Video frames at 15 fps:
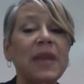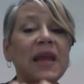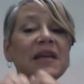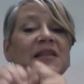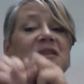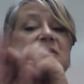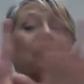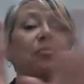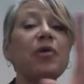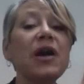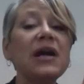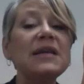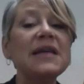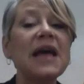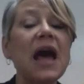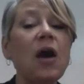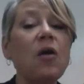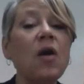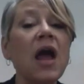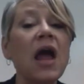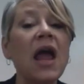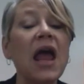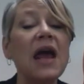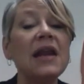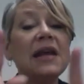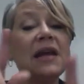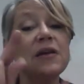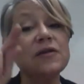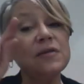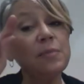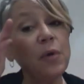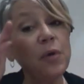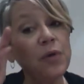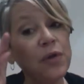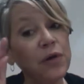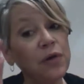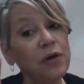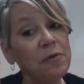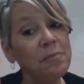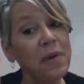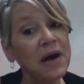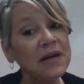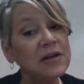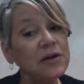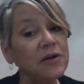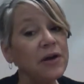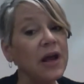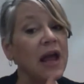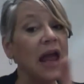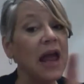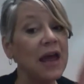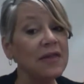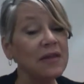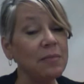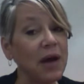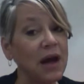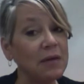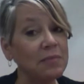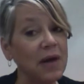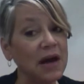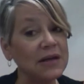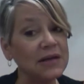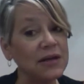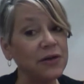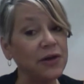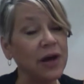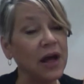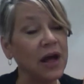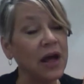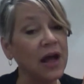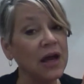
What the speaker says: It sprays out and it kills both the good bacteria and the bad bacteria.